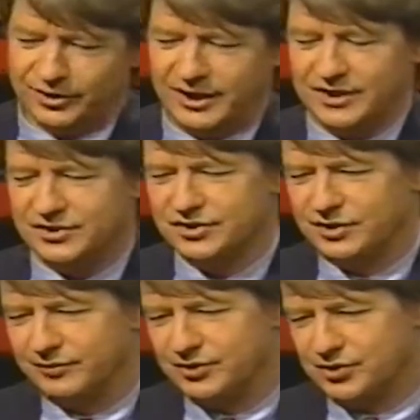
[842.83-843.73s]
dances,
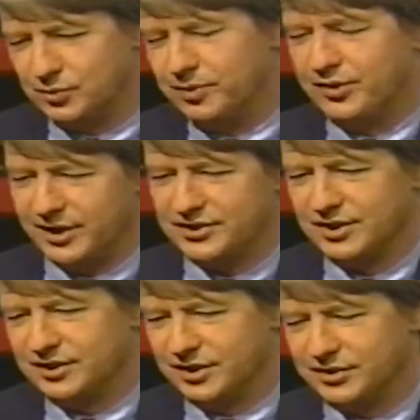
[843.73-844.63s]
different stupid things
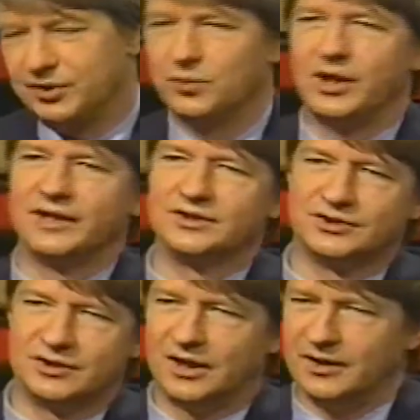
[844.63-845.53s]
they did at their
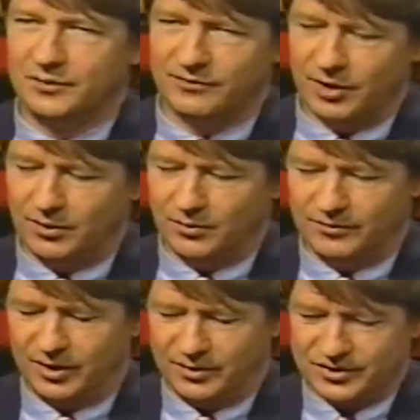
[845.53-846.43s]
weddings.
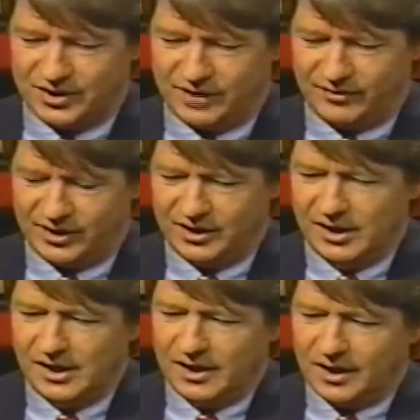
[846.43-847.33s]
We've always have that.
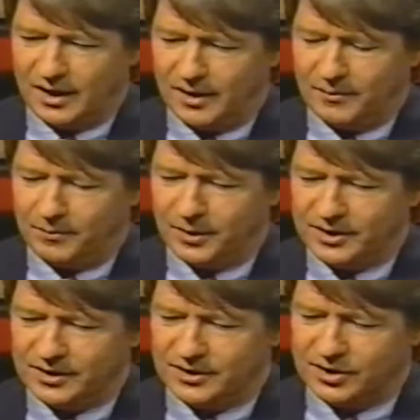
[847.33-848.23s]

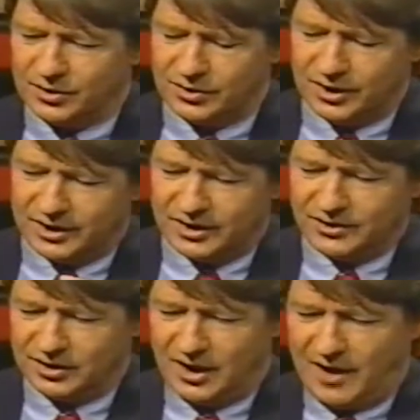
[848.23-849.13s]
But here
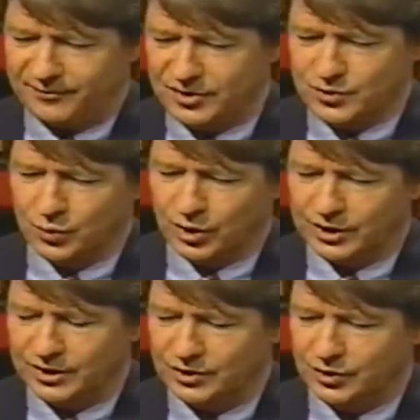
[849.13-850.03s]
again, the left is
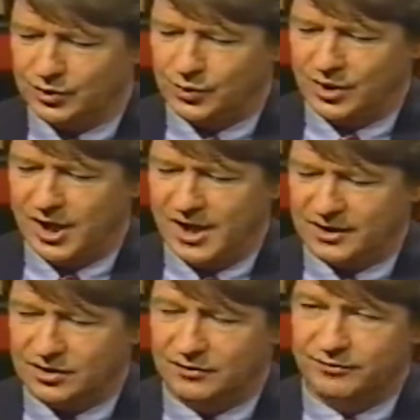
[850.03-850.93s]
working to
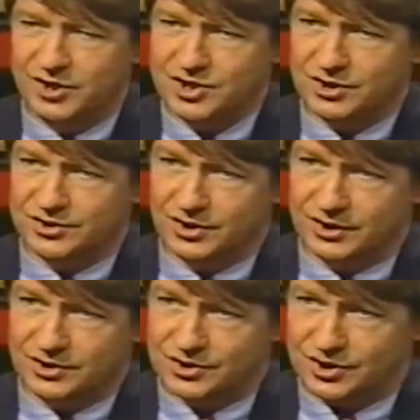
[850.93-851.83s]
create divisions and
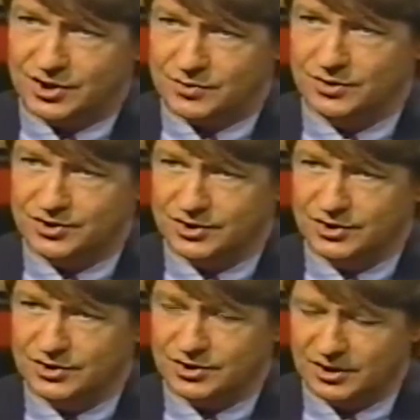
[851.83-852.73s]

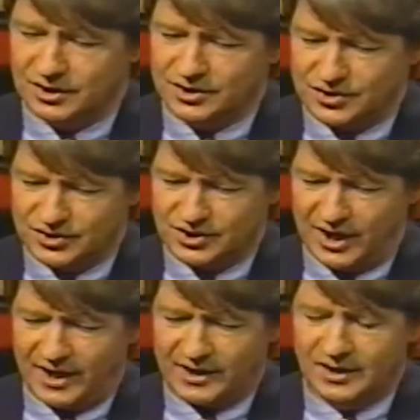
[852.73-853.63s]
constituencies in a
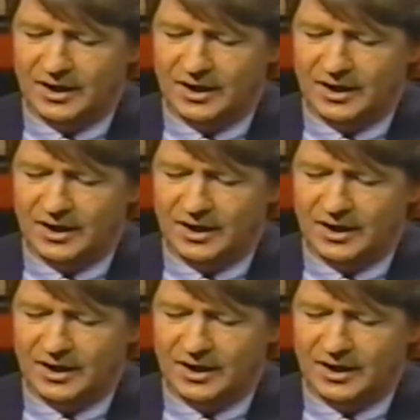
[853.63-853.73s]
society,